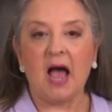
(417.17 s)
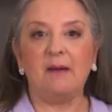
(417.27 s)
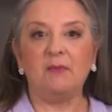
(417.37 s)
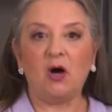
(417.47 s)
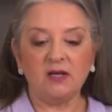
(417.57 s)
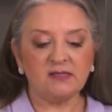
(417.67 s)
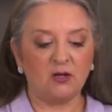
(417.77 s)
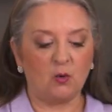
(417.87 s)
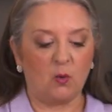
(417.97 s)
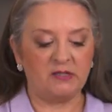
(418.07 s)
I'm also
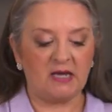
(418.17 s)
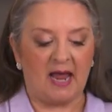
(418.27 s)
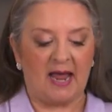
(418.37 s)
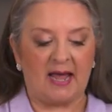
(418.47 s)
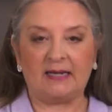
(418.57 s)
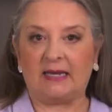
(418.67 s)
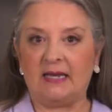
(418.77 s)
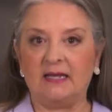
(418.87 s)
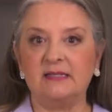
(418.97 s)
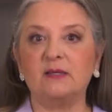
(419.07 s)
going to add
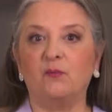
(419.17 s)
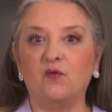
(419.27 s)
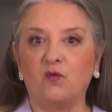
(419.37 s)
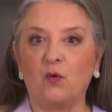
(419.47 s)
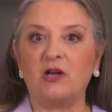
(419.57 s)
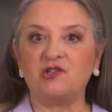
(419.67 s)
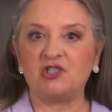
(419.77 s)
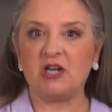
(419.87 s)
in some fresh